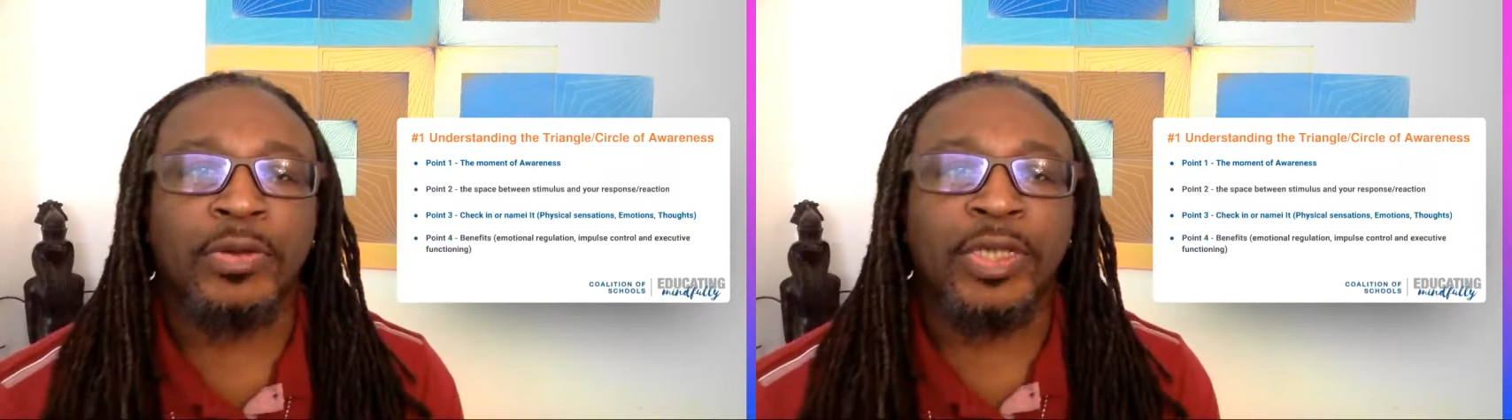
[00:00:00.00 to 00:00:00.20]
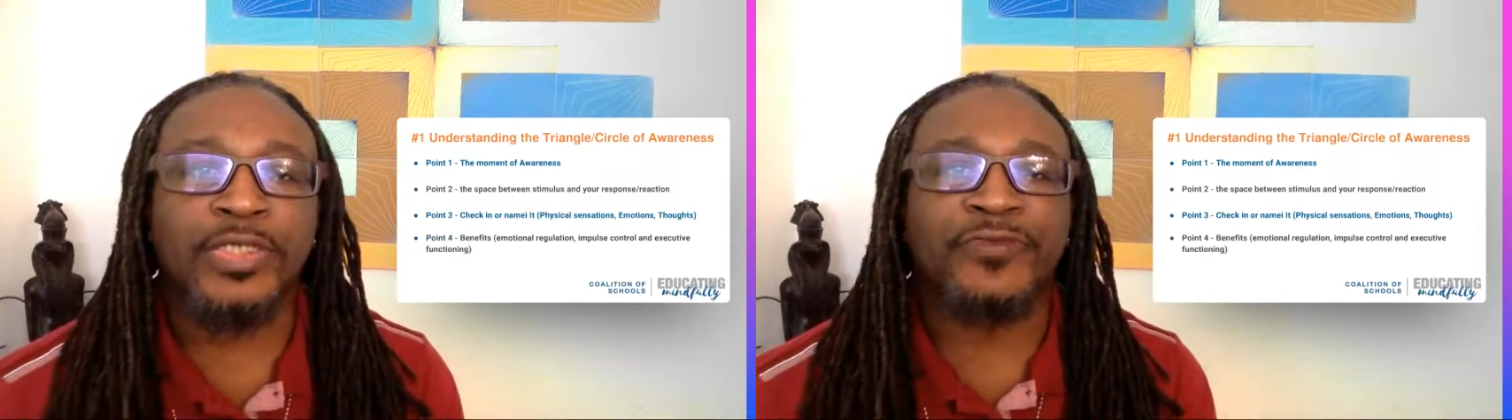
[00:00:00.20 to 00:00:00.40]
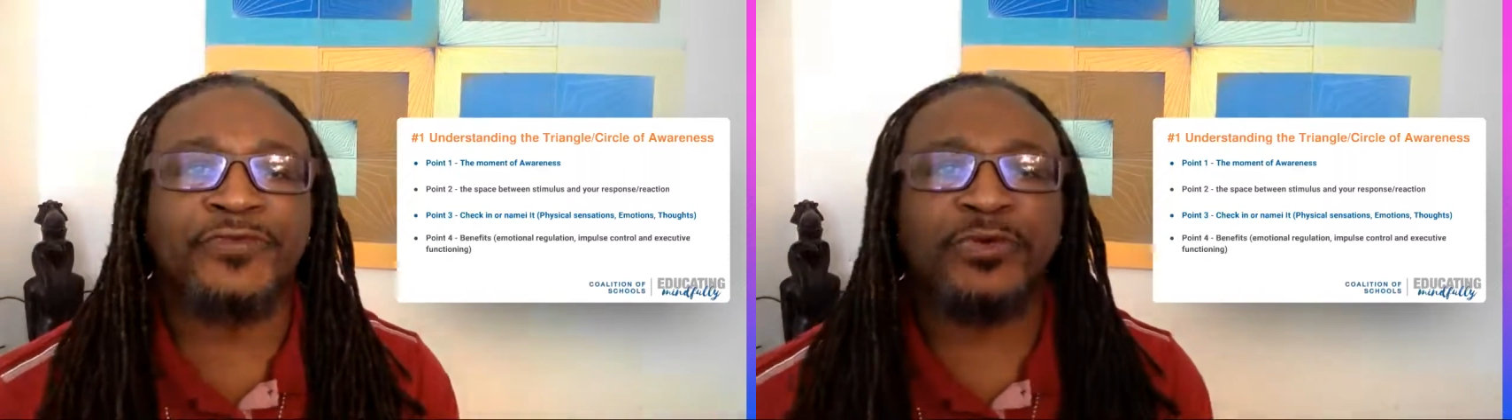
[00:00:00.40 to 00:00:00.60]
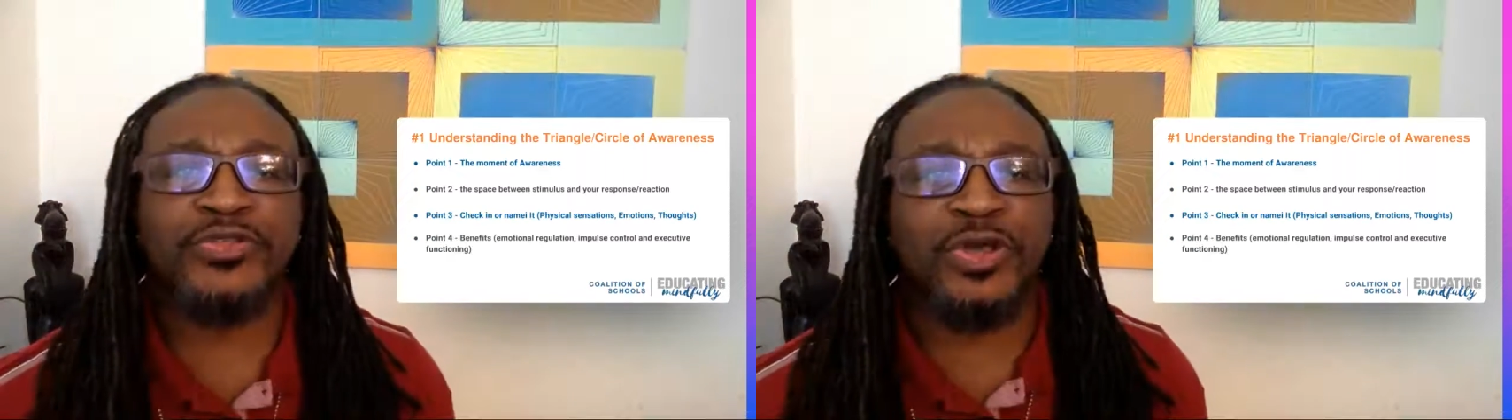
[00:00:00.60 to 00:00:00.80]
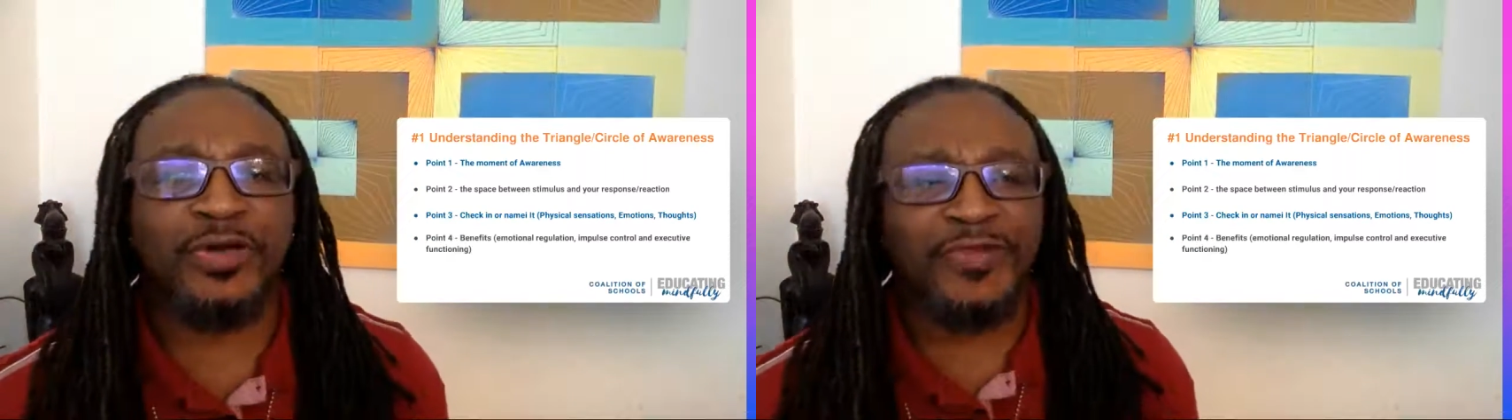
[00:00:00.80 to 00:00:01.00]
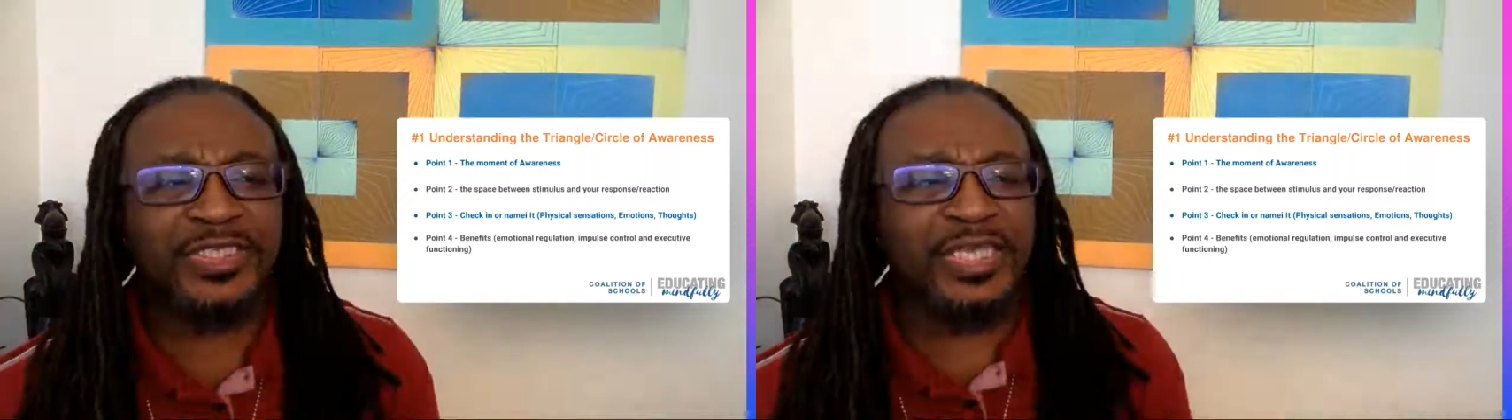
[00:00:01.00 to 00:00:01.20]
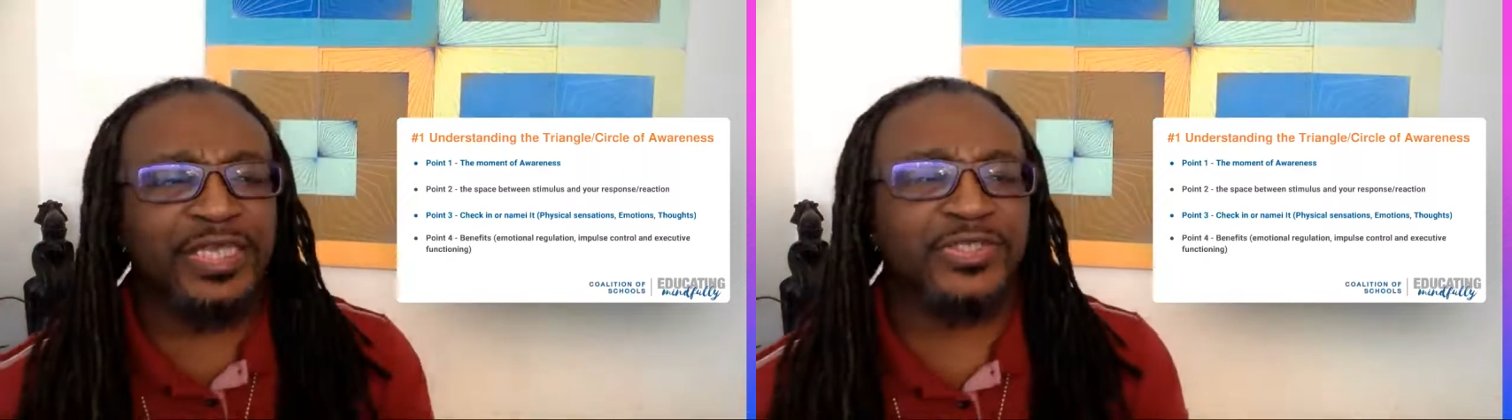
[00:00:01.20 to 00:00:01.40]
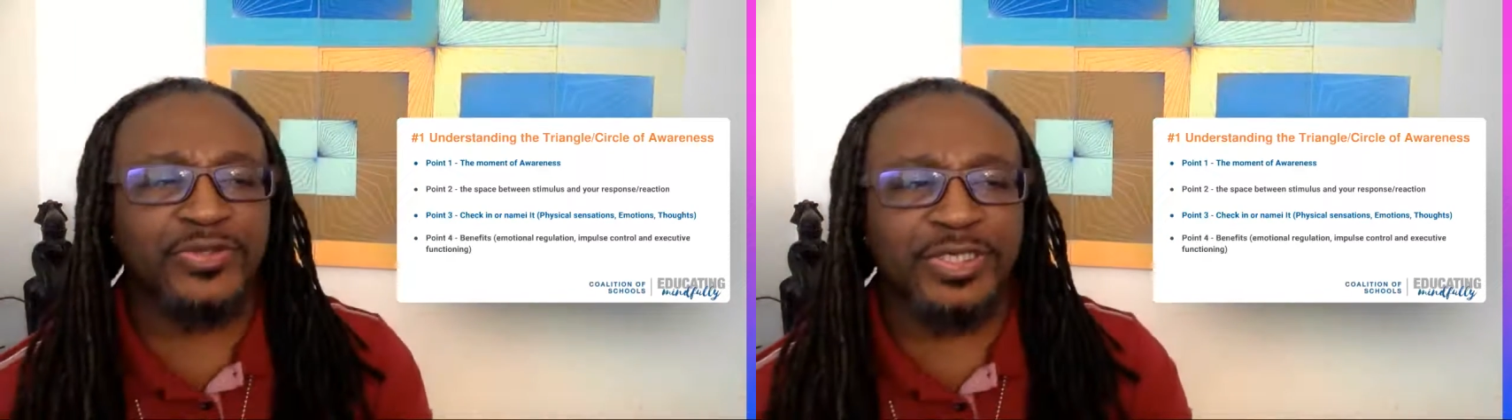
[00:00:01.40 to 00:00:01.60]
All right, so first off, let's
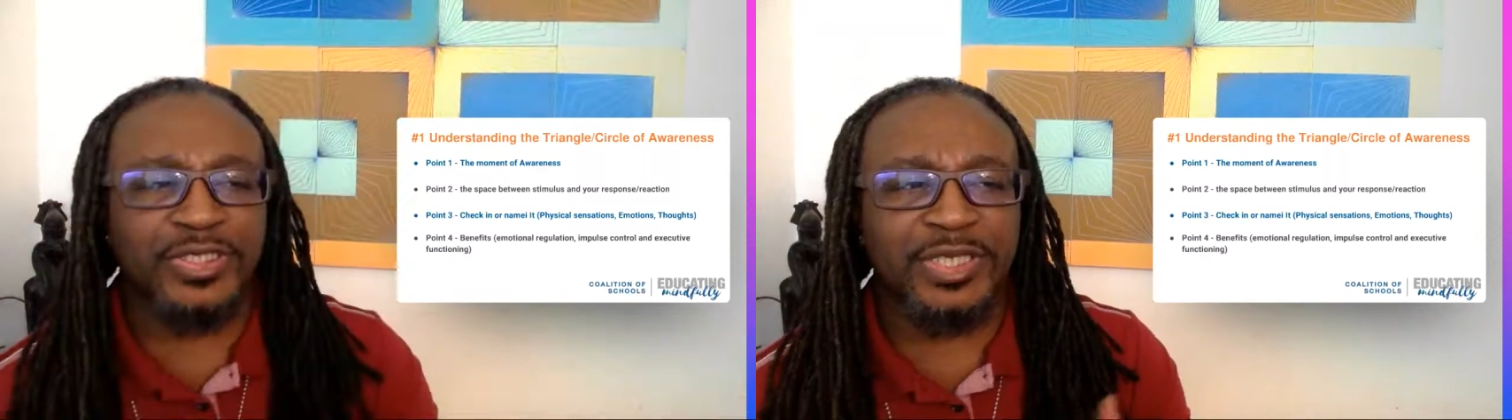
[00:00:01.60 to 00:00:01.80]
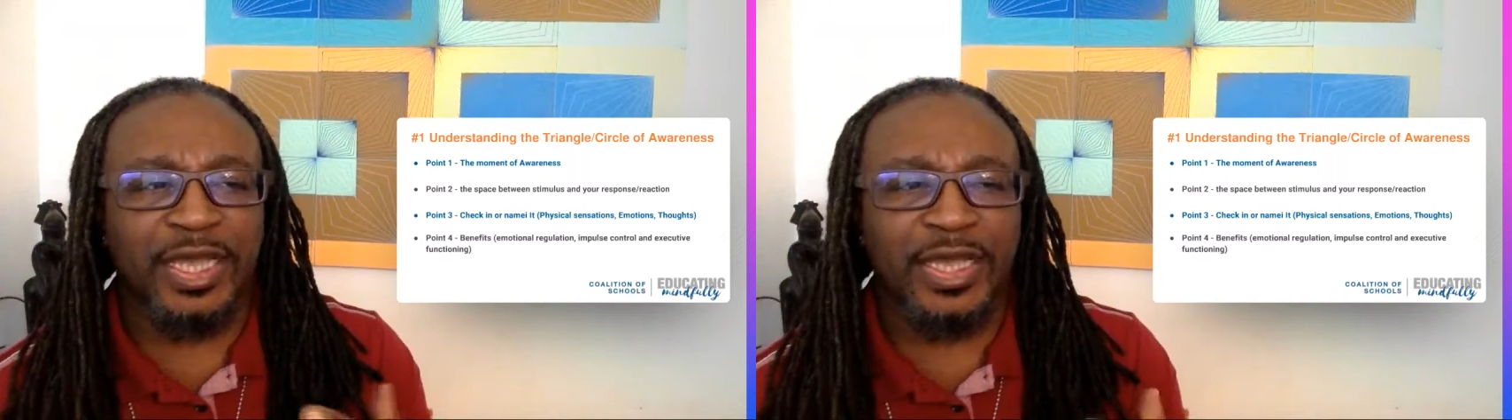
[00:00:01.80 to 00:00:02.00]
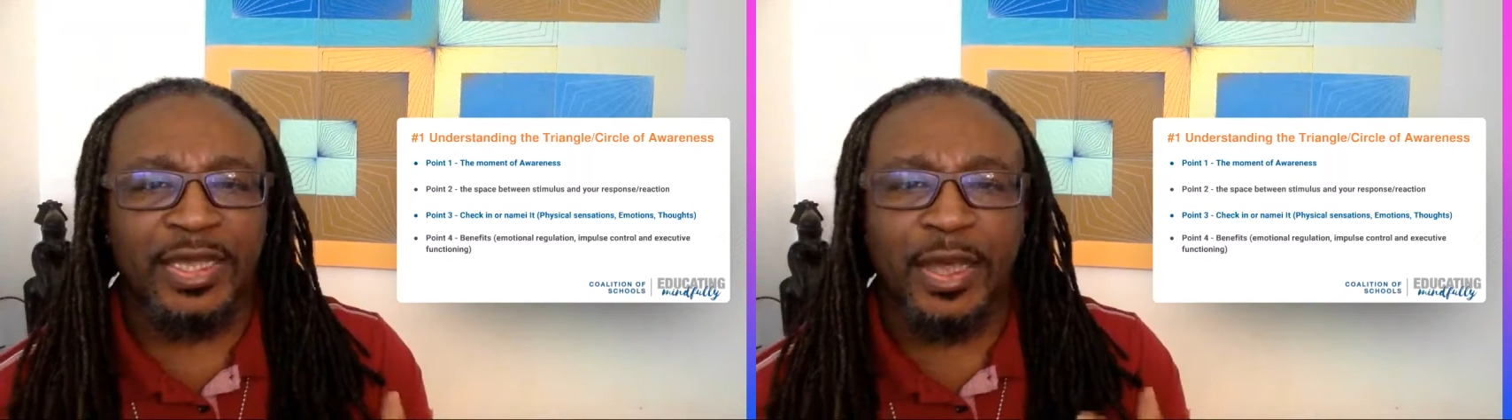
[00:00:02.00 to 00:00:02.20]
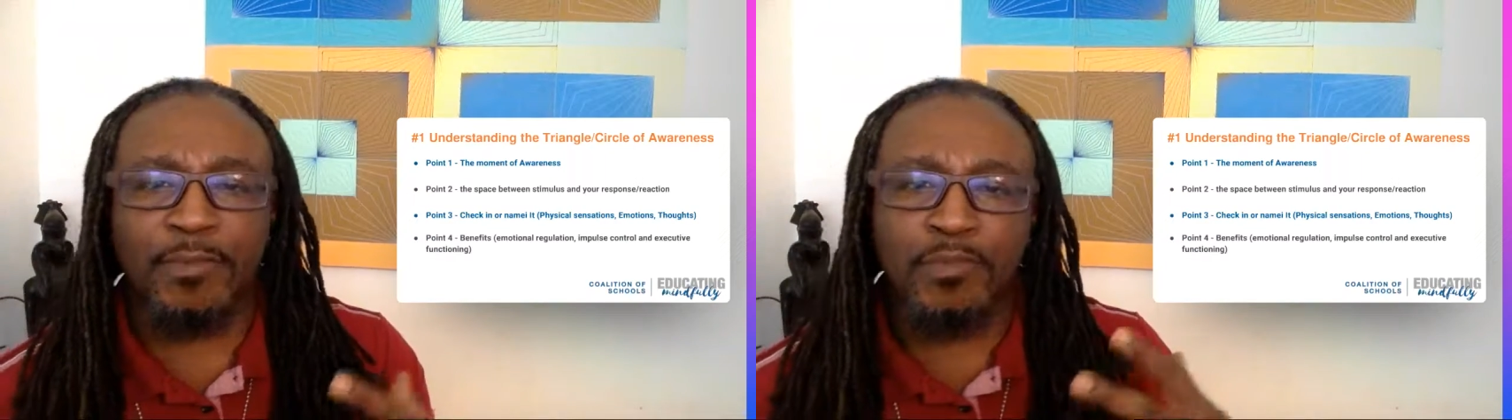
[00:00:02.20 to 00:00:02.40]
get into this a